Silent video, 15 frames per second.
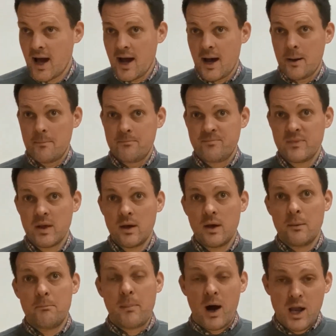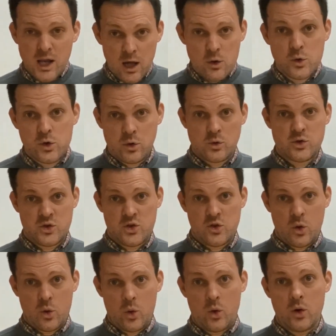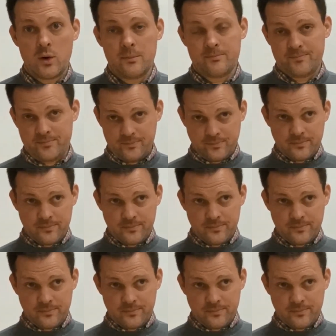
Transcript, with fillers: Um, my local store